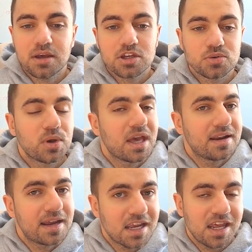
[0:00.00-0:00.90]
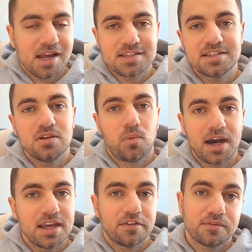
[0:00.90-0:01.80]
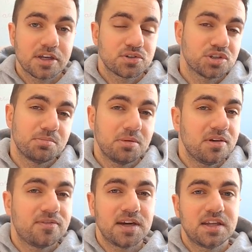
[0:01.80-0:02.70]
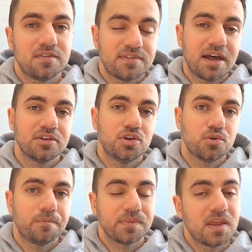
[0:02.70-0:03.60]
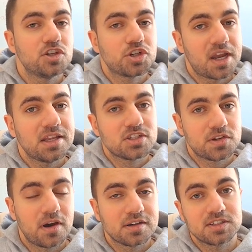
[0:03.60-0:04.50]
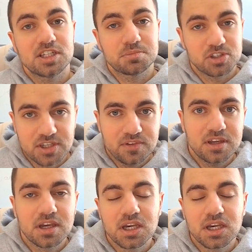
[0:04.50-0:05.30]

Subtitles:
So again, I can see why investors may be finding value in Chinese stocks in specific,